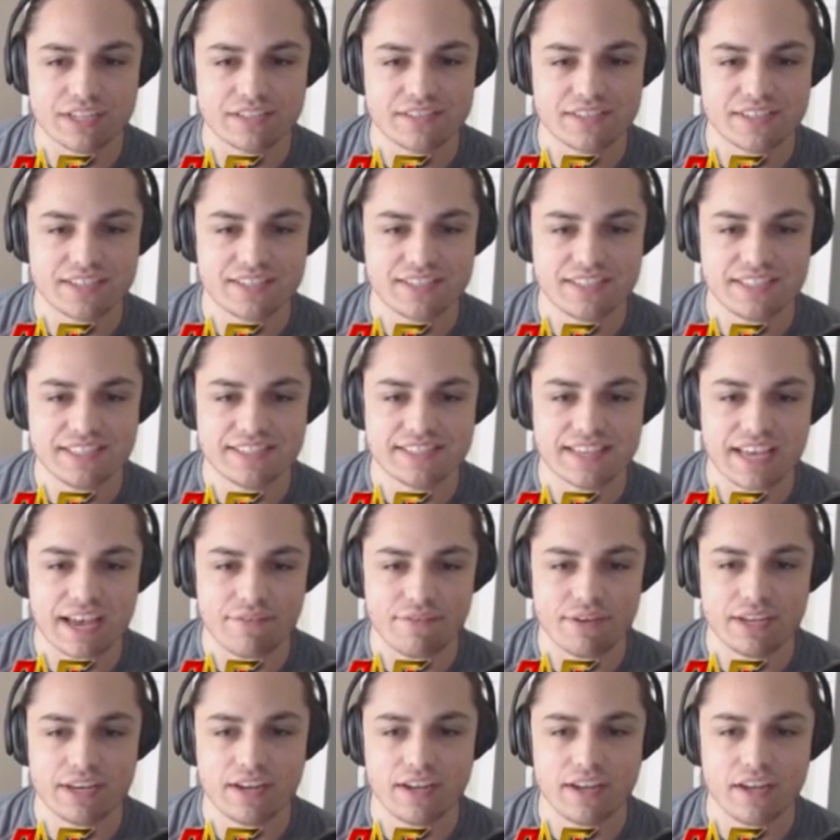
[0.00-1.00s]

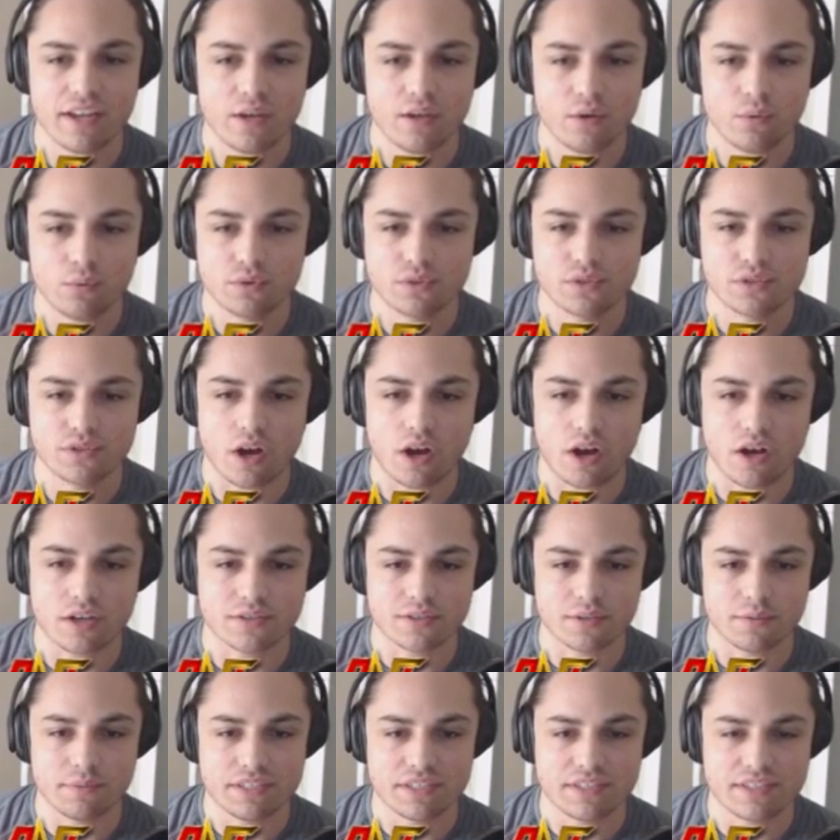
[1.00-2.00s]
67, which is
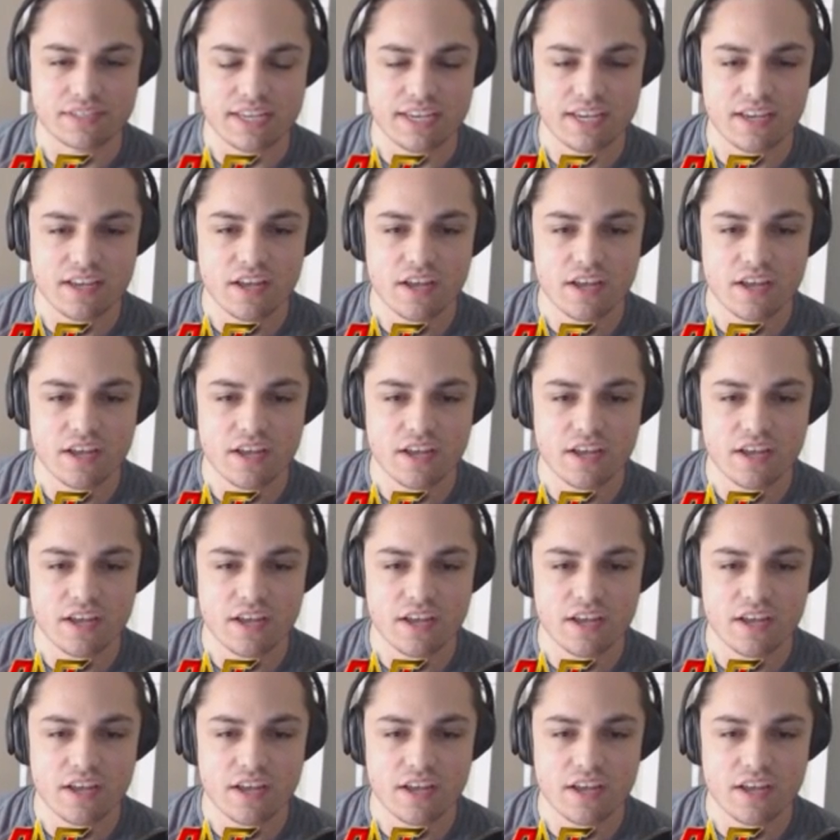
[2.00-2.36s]
awesome to see.